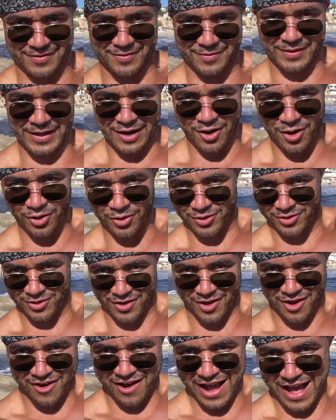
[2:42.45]
Me and Ols
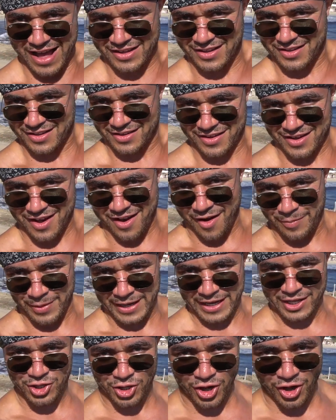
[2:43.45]
are at a
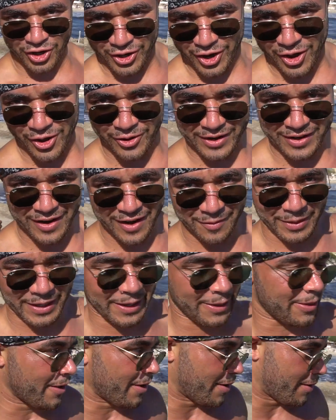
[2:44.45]
beach unknown in
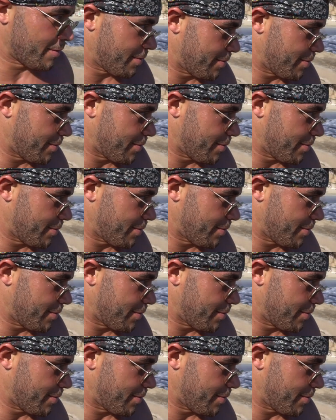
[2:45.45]
Ibiza,